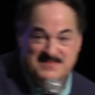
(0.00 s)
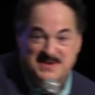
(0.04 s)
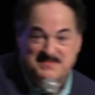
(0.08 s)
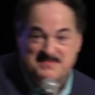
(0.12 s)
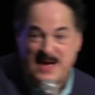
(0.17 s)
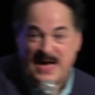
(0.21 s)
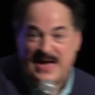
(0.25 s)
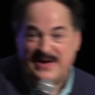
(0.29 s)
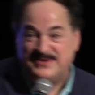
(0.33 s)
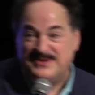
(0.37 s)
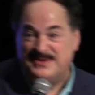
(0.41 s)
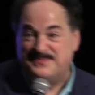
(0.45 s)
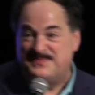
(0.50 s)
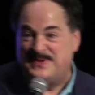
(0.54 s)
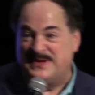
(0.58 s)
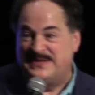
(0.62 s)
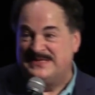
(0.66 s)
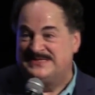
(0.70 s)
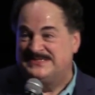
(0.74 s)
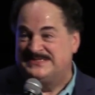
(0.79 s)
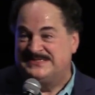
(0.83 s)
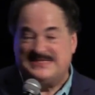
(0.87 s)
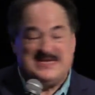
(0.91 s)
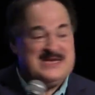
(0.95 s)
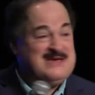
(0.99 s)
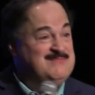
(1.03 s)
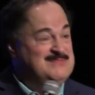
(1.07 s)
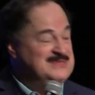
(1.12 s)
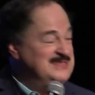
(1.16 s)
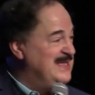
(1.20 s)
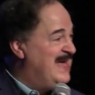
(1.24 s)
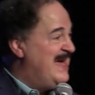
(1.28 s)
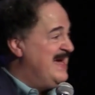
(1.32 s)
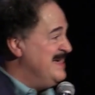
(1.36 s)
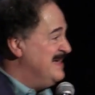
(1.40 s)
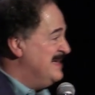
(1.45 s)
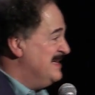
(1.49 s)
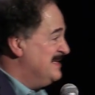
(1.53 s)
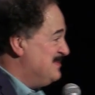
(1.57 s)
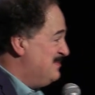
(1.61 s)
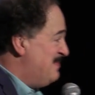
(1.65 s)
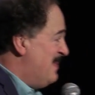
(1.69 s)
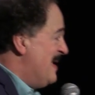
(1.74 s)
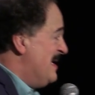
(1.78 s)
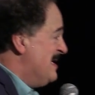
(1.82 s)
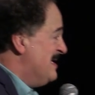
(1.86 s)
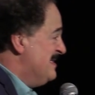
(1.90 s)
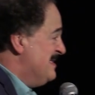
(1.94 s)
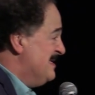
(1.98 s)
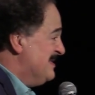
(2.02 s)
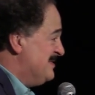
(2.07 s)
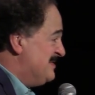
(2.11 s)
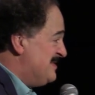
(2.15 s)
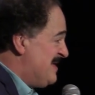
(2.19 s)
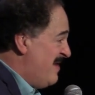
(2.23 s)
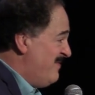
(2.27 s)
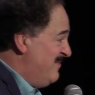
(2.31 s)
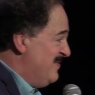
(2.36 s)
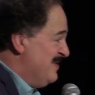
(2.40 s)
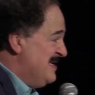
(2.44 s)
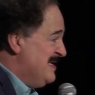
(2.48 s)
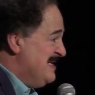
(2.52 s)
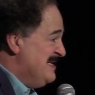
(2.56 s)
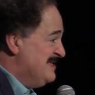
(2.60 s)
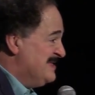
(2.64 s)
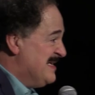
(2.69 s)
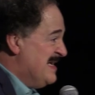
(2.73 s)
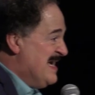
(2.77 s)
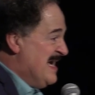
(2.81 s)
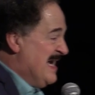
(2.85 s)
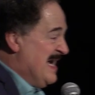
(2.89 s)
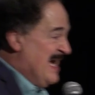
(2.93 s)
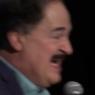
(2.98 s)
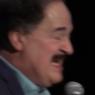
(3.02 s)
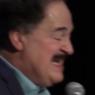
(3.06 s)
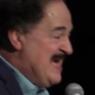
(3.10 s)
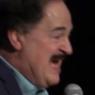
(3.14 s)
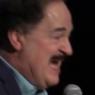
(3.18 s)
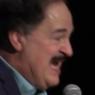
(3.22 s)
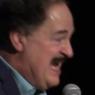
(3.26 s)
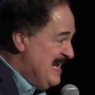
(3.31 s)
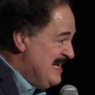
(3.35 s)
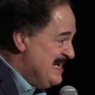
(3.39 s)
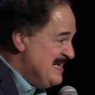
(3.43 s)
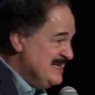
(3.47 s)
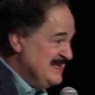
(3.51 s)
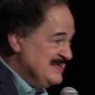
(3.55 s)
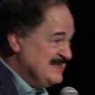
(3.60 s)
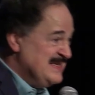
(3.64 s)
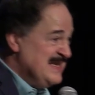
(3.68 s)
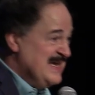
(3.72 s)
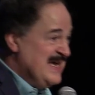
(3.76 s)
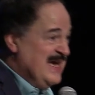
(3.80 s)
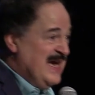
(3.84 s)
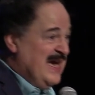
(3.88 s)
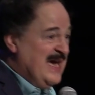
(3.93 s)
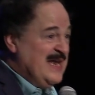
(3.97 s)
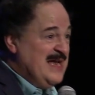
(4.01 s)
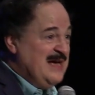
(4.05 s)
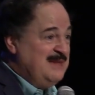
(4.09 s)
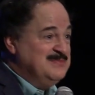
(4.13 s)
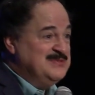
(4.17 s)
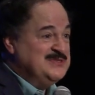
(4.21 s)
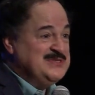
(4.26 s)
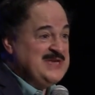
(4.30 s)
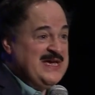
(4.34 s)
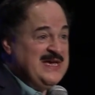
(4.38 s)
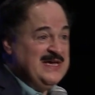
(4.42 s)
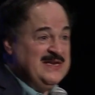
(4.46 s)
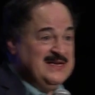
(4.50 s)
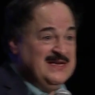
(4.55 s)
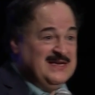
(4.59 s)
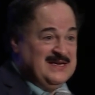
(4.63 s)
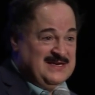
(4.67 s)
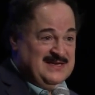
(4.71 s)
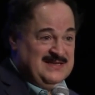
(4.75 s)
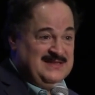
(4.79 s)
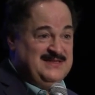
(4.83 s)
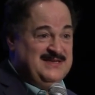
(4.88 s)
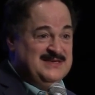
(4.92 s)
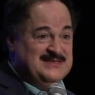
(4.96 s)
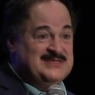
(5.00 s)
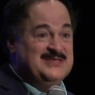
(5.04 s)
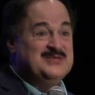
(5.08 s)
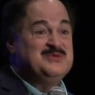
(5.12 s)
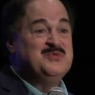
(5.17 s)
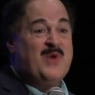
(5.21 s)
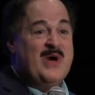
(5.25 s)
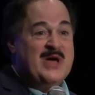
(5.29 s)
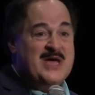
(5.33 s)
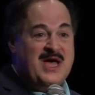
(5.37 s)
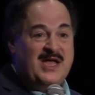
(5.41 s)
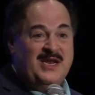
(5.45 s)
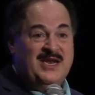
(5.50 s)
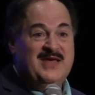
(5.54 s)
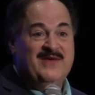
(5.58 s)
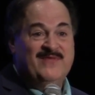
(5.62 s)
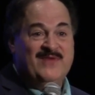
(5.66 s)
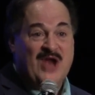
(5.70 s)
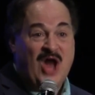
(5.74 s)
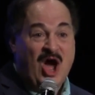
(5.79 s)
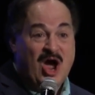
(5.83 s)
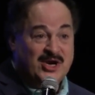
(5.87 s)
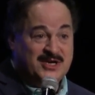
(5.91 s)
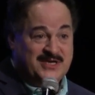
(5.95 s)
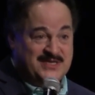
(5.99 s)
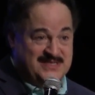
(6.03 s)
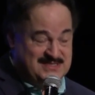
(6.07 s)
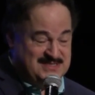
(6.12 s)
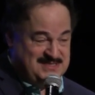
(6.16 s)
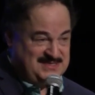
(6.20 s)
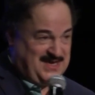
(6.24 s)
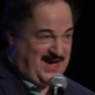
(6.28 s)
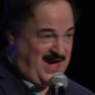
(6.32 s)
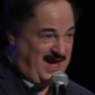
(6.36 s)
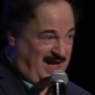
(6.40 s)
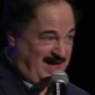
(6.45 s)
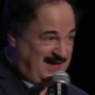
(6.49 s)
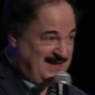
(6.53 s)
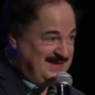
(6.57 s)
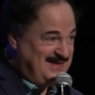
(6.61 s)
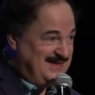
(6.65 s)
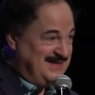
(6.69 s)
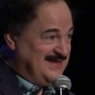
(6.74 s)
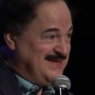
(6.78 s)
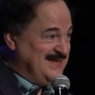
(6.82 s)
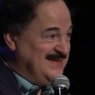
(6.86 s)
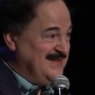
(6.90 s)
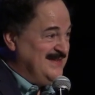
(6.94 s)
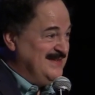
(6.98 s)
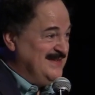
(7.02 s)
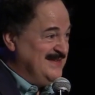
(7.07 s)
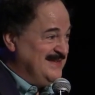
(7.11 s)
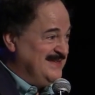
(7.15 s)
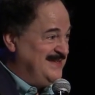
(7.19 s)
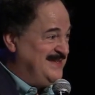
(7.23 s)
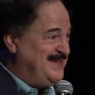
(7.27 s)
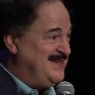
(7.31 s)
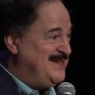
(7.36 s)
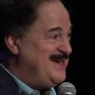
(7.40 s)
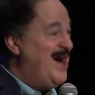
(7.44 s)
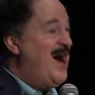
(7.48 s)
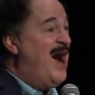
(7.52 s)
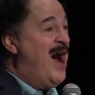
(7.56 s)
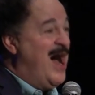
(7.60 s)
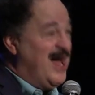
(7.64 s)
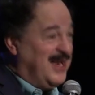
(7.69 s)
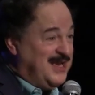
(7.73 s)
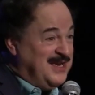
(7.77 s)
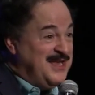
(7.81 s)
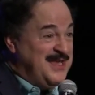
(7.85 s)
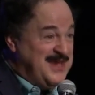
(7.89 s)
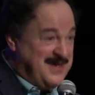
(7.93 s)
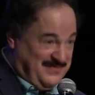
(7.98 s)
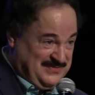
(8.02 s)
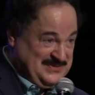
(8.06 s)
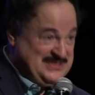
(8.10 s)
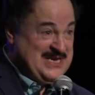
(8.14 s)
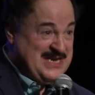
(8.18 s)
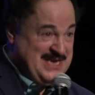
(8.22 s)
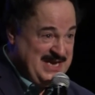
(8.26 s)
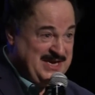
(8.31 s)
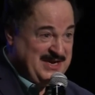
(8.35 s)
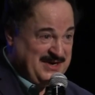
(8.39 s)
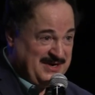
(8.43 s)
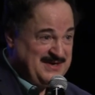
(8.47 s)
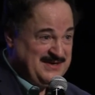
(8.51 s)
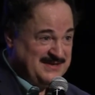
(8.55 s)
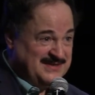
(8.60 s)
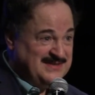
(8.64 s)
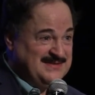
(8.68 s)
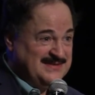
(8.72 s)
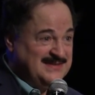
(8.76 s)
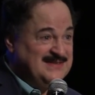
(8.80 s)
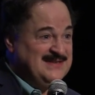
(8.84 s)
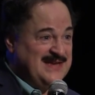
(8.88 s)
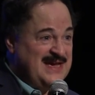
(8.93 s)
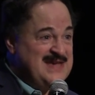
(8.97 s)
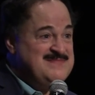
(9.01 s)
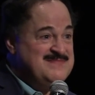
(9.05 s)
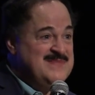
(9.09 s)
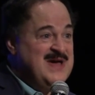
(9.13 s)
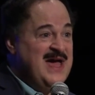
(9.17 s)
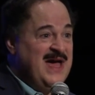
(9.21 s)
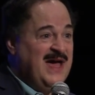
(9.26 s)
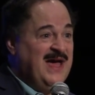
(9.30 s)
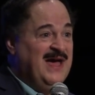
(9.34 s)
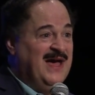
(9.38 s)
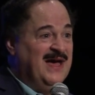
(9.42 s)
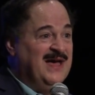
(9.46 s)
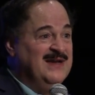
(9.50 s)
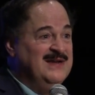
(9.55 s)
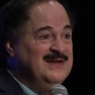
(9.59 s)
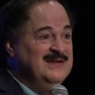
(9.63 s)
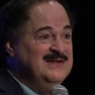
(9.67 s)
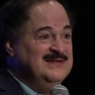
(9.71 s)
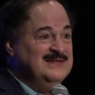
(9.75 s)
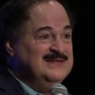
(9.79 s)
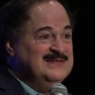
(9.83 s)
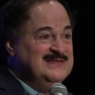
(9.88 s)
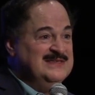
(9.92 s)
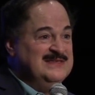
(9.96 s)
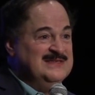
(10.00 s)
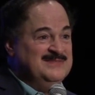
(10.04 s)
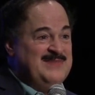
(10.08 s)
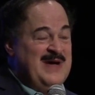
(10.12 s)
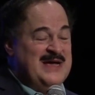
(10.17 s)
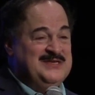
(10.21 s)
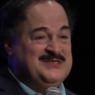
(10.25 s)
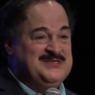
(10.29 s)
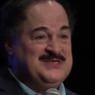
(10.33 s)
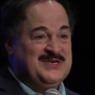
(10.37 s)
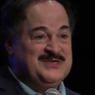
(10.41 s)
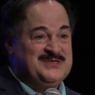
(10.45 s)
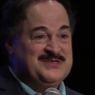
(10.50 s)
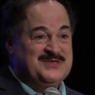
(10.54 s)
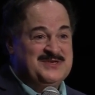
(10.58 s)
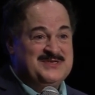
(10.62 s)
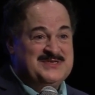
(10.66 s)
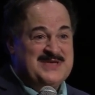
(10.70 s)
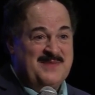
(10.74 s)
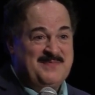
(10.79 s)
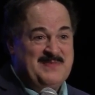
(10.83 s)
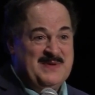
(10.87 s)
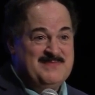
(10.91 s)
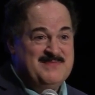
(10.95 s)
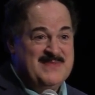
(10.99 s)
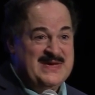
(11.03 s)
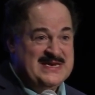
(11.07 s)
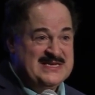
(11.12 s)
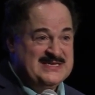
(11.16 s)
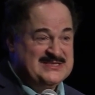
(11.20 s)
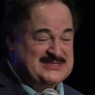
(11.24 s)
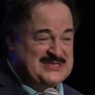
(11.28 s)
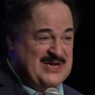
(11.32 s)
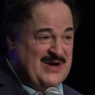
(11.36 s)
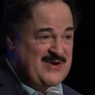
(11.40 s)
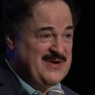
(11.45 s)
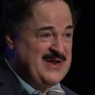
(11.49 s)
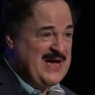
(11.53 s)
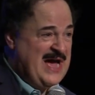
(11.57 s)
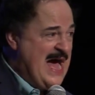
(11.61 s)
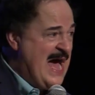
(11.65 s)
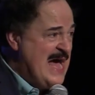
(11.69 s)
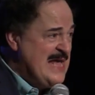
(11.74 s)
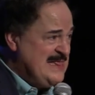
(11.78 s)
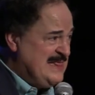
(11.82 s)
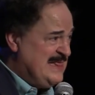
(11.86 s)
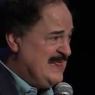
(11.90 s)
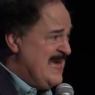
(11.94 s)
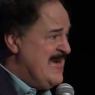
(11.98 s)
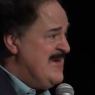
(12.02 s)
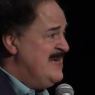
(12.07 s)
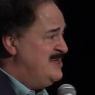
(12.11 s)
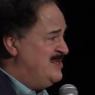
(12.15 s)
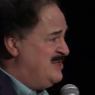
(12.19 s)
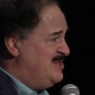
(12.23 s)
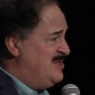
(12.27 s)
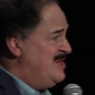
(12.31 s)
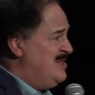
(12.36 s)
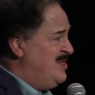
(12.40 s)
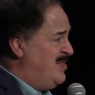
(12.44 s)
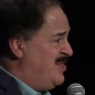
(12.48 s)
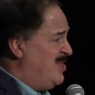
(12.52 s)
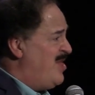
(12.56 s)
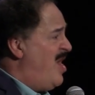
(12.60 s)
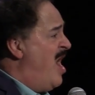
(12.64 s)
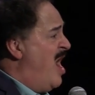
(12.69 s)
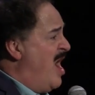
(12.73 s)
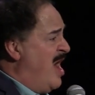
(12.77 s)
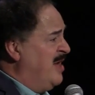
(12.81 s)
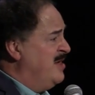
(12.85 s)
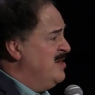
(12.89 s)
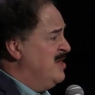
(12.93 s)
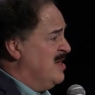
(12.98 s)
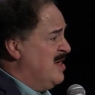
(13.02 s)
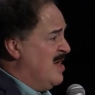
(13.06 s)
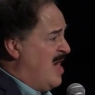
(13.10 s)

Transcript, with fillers: him about it, but it seems like it's been in the 70s and 80s, and I'm saying, this is why I live in Arkansas. God lives here. Amen. My sister's up in Minnesota. I think she thawed